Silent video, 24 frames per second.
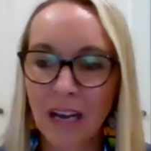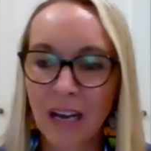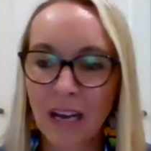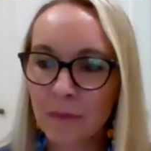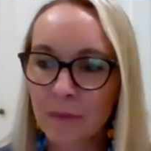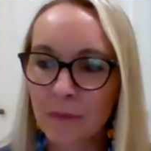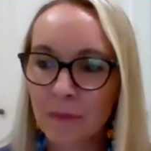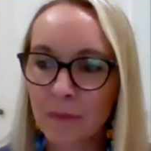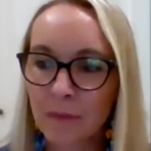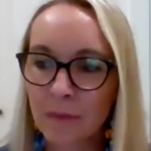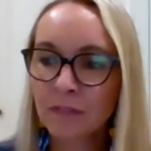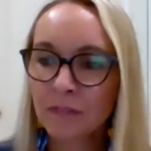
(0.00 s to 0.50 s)

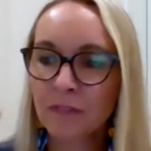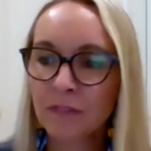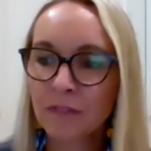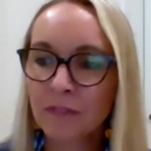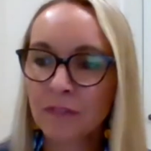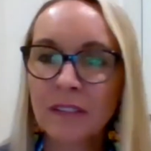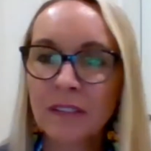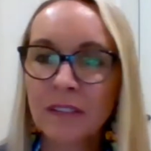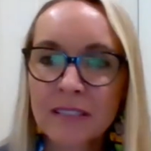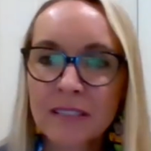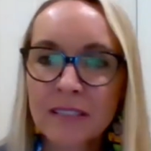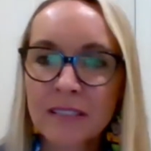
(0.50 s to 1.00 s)
I'm going to
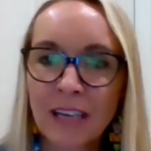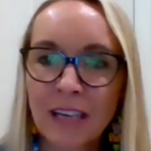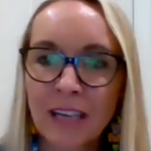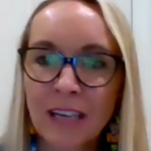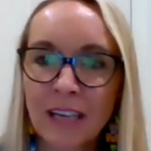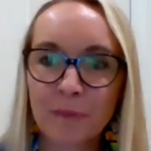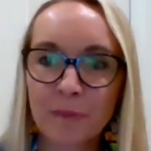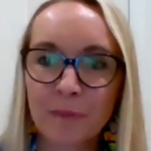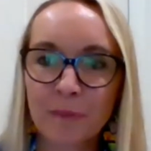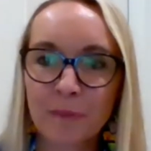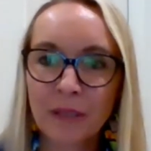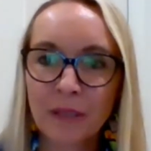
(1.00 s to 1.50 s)
fill this
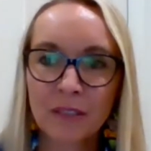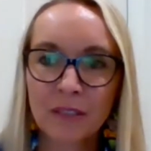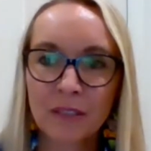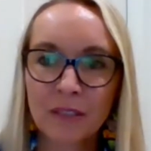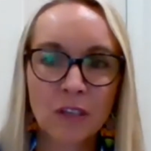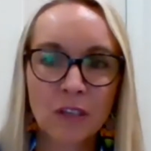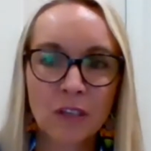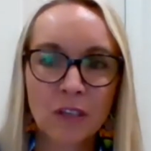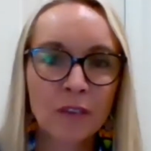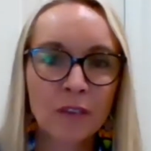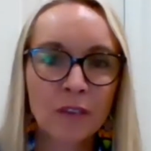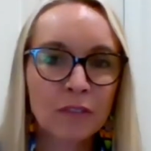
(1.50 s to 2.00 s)
cup
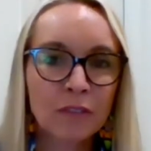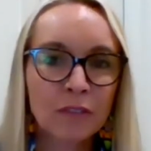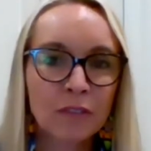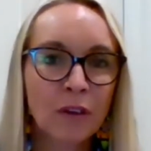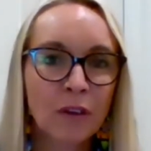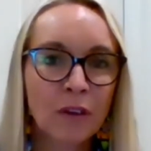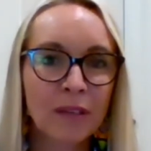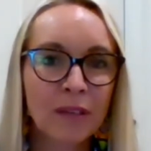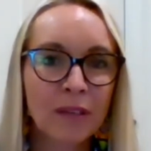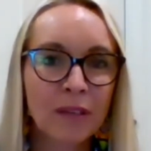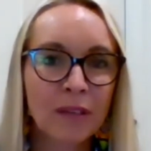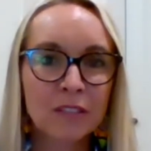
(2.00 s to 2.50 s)
to
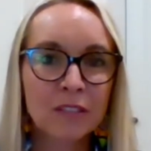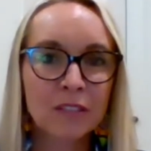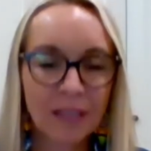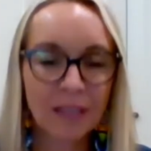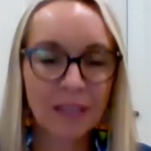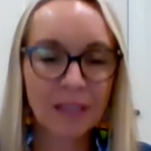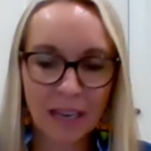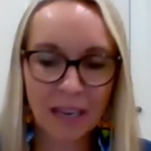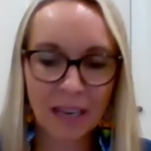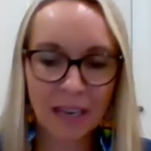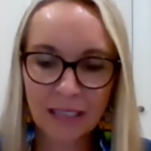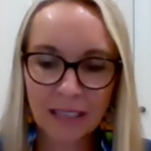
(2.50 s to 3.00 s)
overflowing so
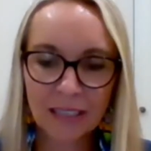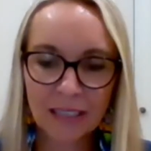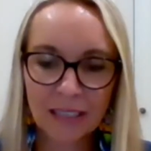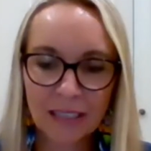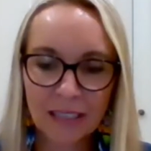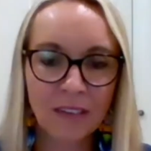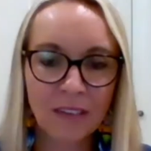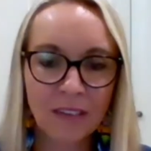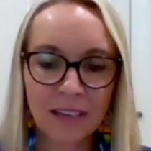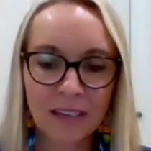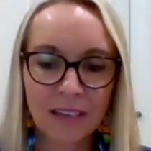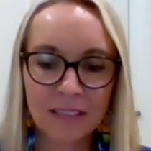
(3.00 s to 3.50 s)
that I can
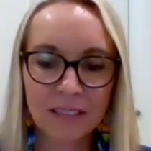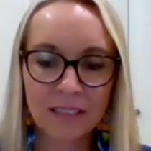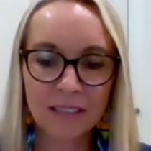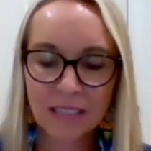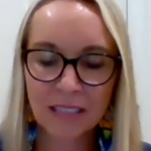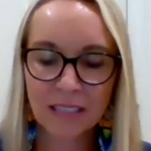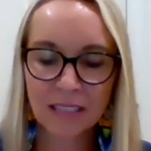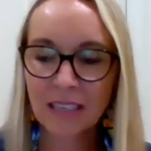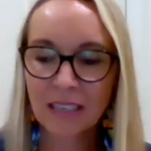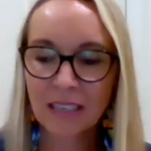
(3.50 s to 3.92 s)
give out.